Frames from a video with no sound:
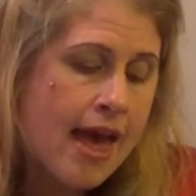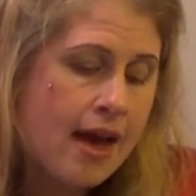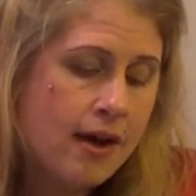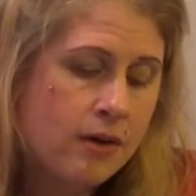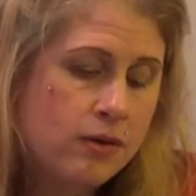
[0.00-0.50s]

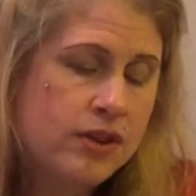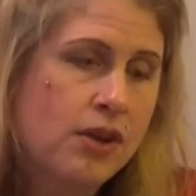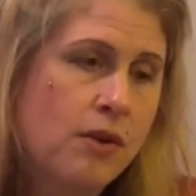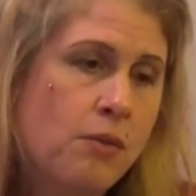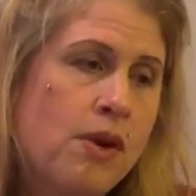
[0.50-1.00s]
Now,
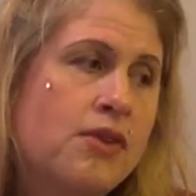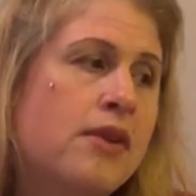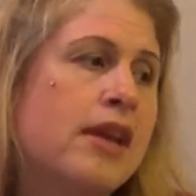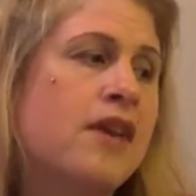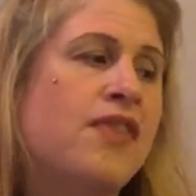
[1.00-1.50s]
you're
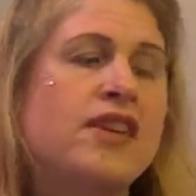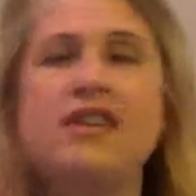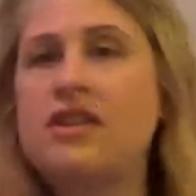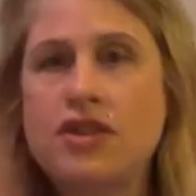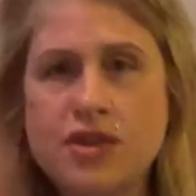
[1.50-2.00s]
wondering if I
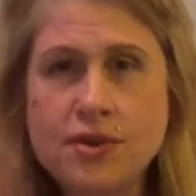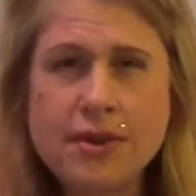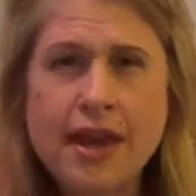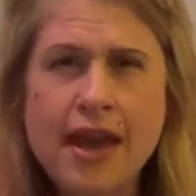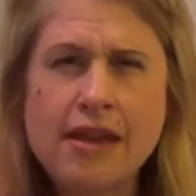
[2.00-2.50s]
did the
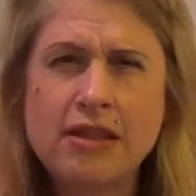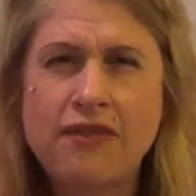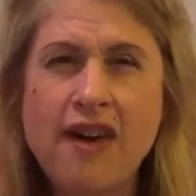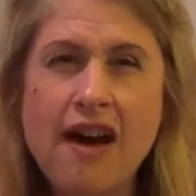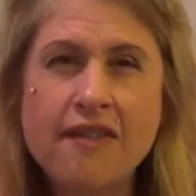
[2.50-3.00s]
2K, the
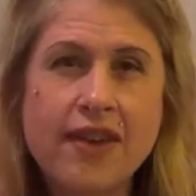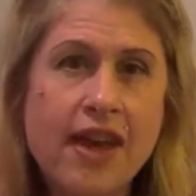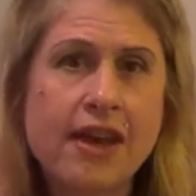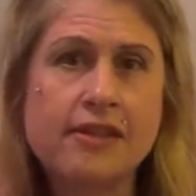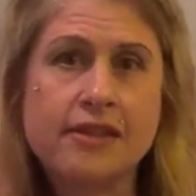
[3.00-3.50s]

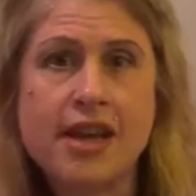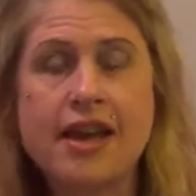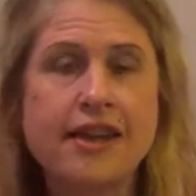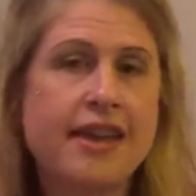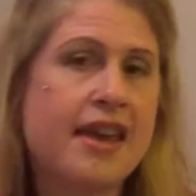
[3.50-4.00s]
5K, the
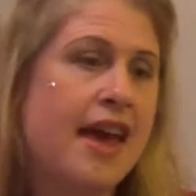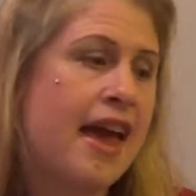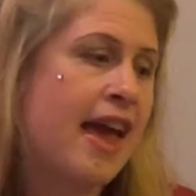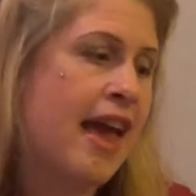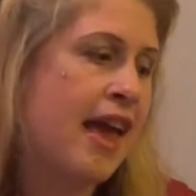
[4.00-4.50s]

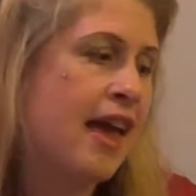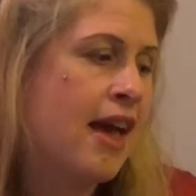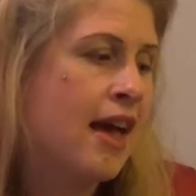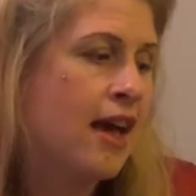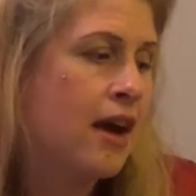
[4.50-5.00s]
10K,
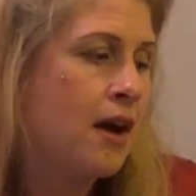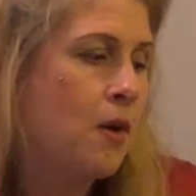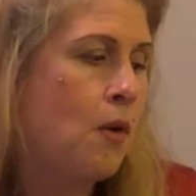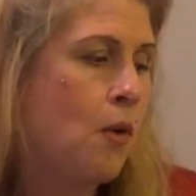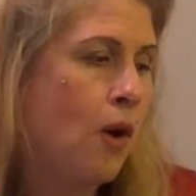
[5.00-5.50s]

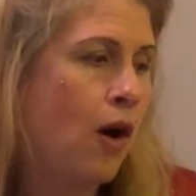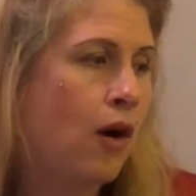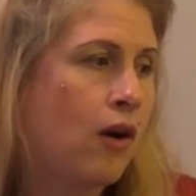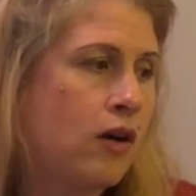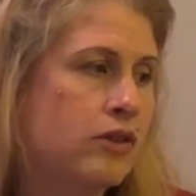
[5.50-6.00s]

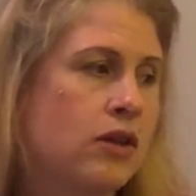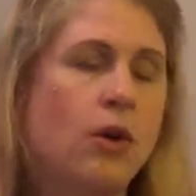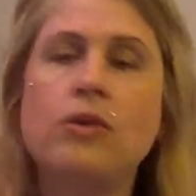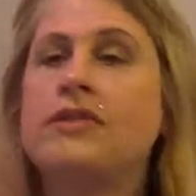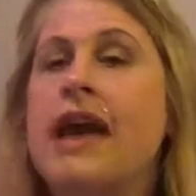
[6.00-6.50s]
or the
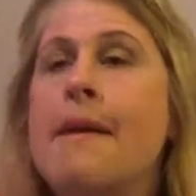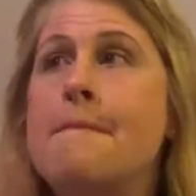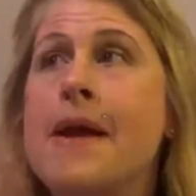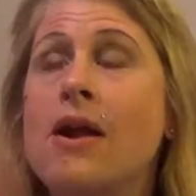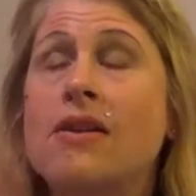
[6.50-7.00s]
whole
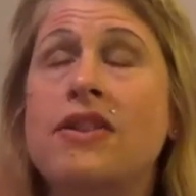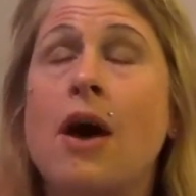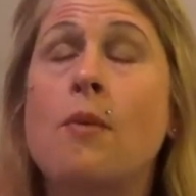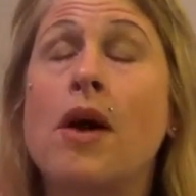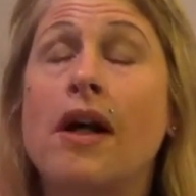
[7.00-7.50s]
damn
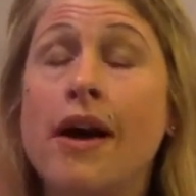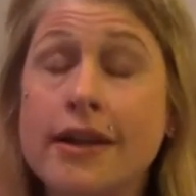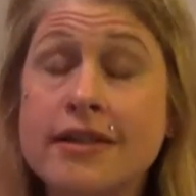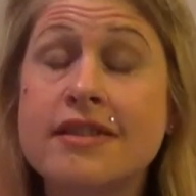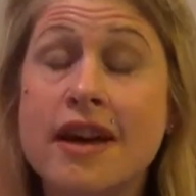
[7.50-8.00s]
marathon. Well,
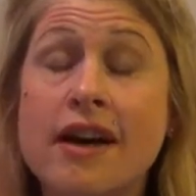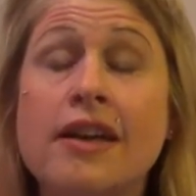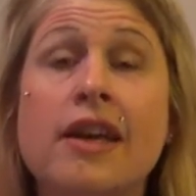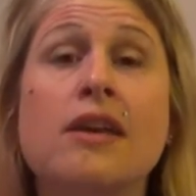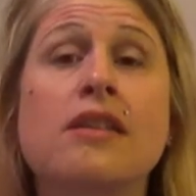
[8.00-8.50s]
I can tell
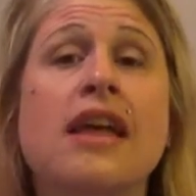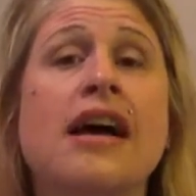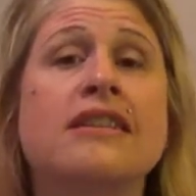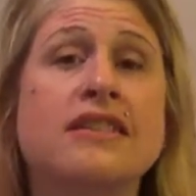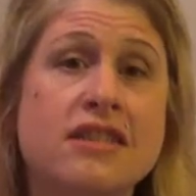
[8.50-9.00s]
you
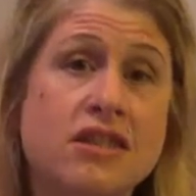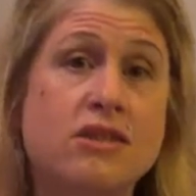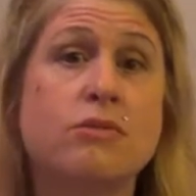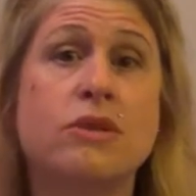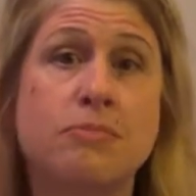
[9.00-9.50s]
that since
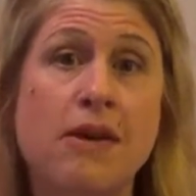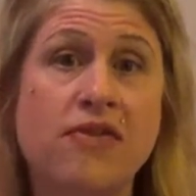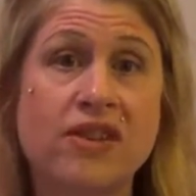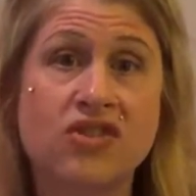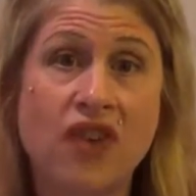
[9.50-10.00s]
this was my
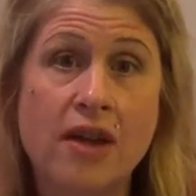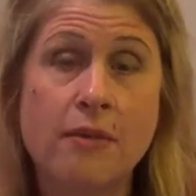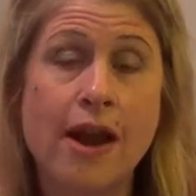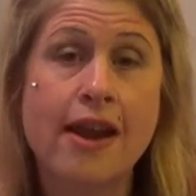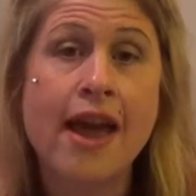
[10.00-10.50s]
first fun
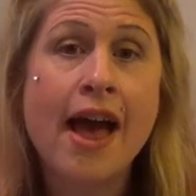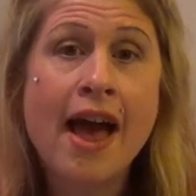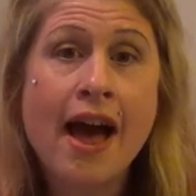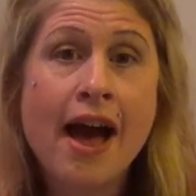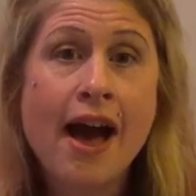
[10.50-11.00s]
run,
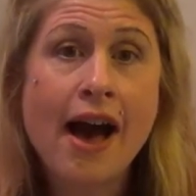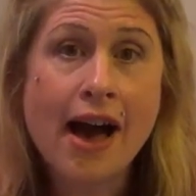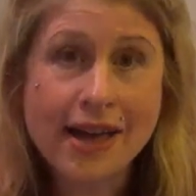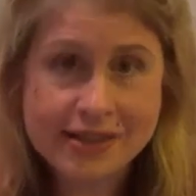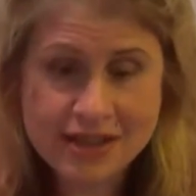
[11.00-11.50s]

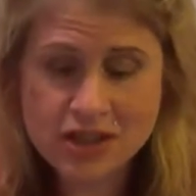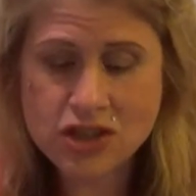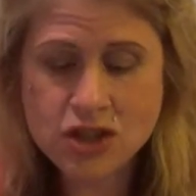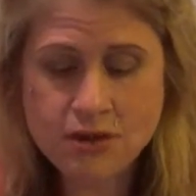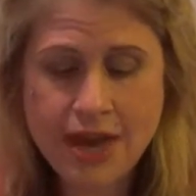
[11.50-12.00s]
I did the
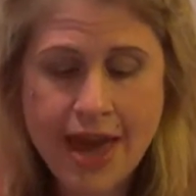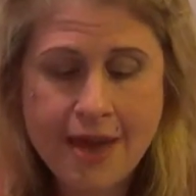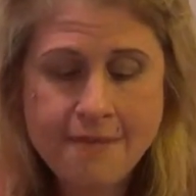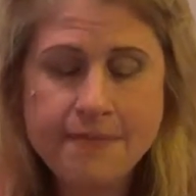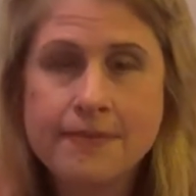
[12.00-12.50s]

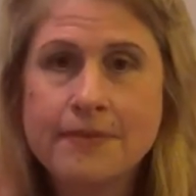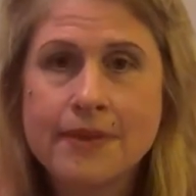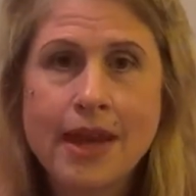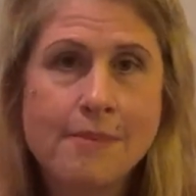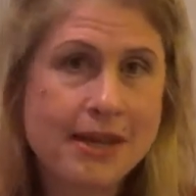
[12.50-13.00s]
2K
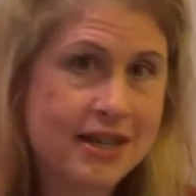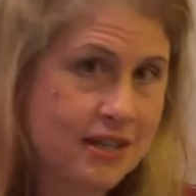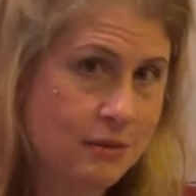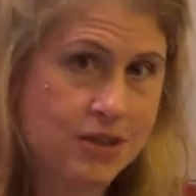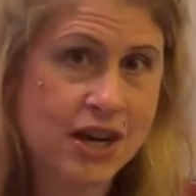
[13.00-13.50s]

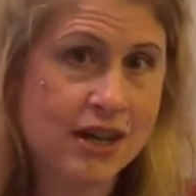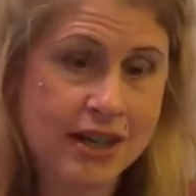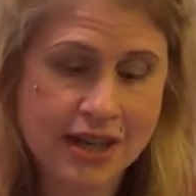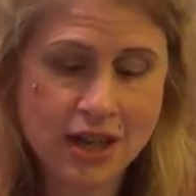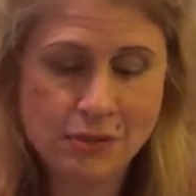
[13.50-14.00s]
because I was not
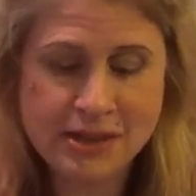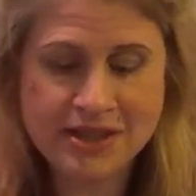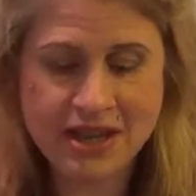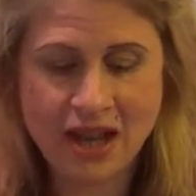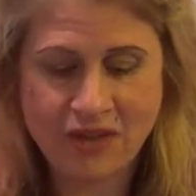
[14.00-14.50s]
going to kill
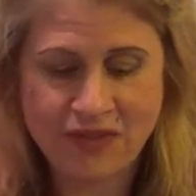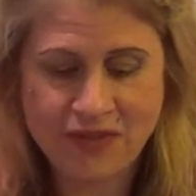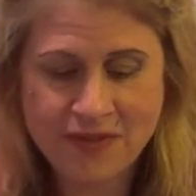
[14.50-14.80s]
myself.